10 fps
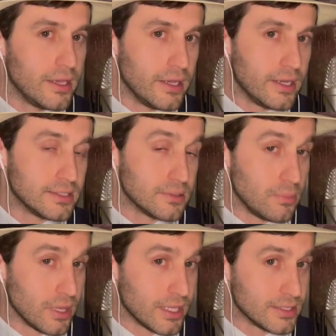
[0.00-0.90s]
and it's a
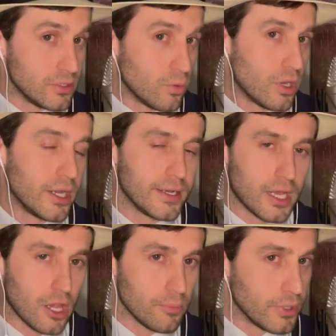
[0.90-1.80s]
blended wine,
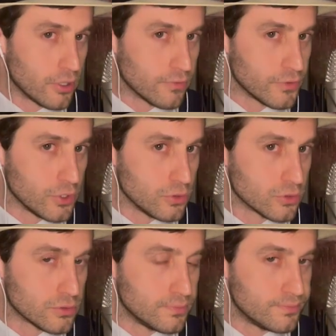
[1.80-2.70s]
I'll be
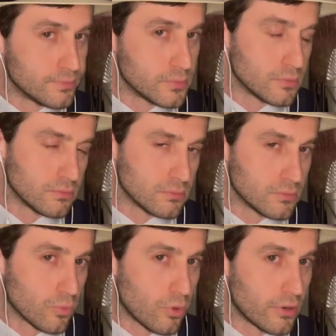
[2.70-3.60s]
confused.
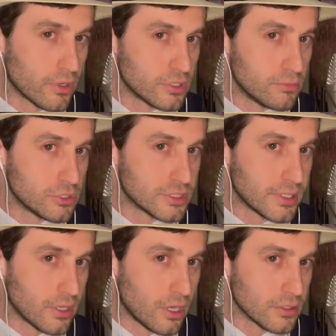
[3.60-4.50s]

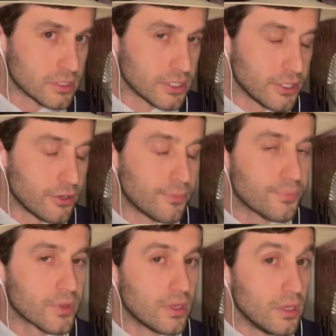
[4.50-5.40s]
100% honest here.
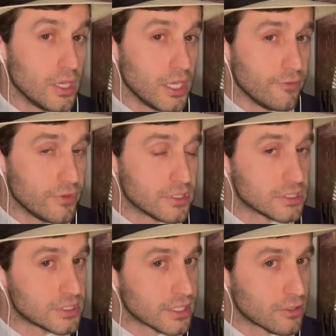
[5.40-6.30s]
If it's a
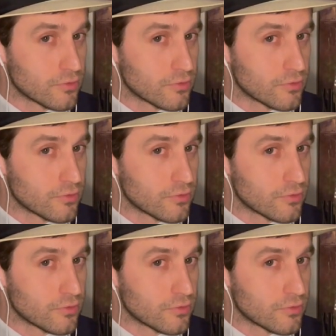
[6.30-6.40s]
single